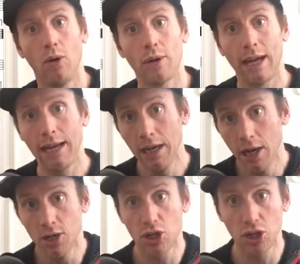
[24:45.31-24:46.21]
Okay,
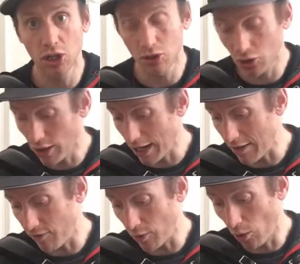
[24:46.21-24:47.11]
so you can do that
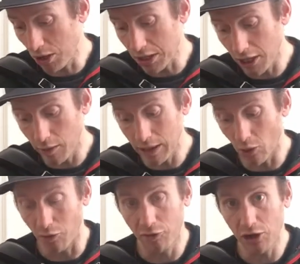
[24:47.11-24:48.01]
if you want. Here we
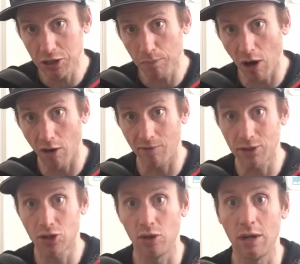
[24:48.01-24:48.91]
go, first part of the
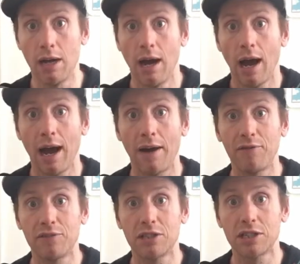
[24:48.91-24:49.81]
tune.
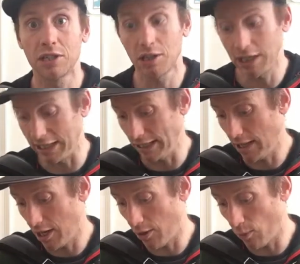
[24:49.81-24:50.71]
After 3.
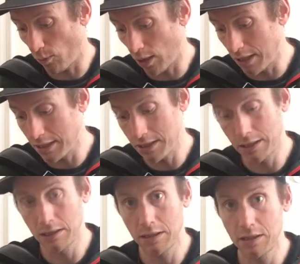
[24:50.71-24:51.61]
A
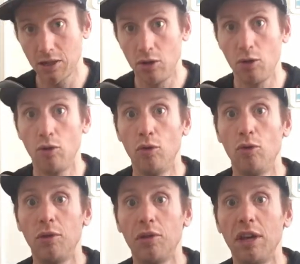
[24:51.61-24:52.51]
1,
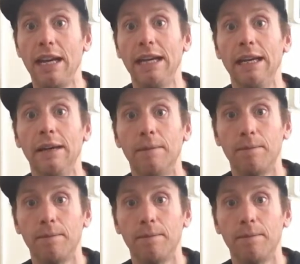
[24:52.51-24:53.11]
2, 3.